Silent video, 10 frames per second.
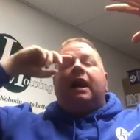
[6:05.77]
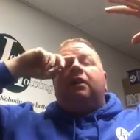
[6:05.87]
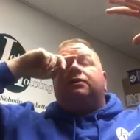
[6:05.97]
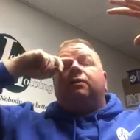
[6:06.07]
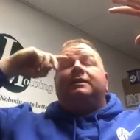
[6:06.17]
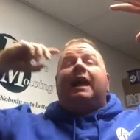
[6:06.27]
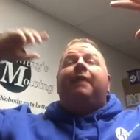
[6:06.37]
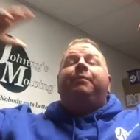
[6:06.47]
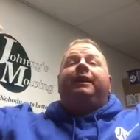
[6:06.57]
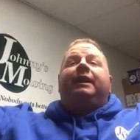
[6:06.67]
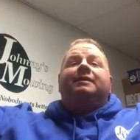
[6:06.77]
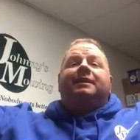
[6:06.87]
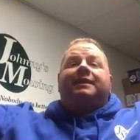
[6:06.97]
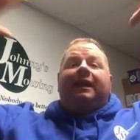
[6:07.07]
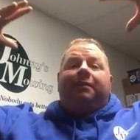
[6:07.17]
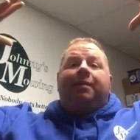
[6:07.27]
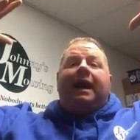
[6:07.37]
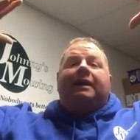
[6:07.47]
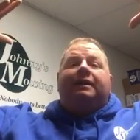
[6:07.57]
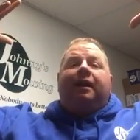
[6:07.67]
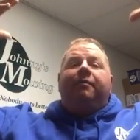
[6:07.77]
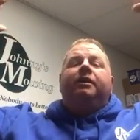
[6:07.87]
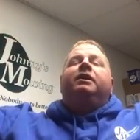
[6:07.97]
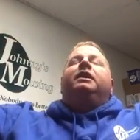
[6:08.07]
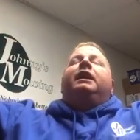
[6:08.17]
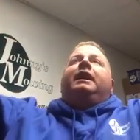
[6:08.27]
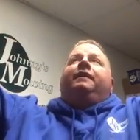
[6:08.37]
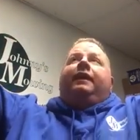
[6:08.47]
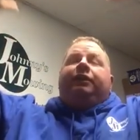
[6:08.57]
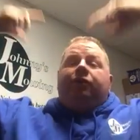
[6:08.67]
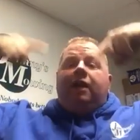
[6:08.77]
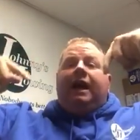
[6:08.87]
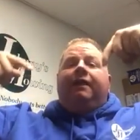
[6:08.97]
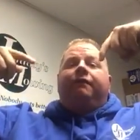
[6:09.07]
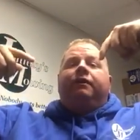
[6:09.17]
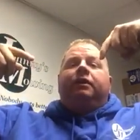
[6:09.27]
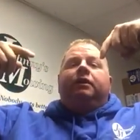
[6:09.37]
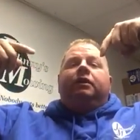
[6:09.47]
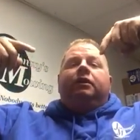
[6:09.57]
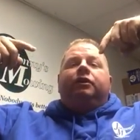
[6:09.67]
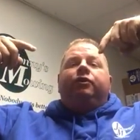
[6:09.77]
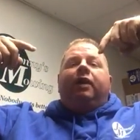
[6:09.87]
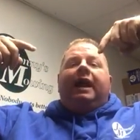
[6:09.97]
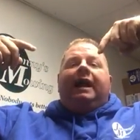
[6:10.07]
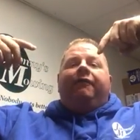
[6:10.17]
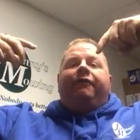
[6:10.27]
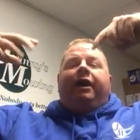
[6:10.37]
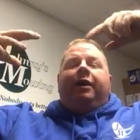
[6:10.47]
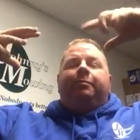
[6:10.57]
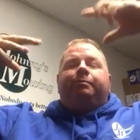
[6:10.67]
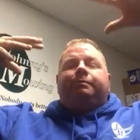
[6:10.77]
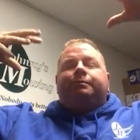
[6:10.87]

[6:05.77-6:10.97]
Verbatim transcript: out. So what's happening is it's getting backed up, and then you have you have um,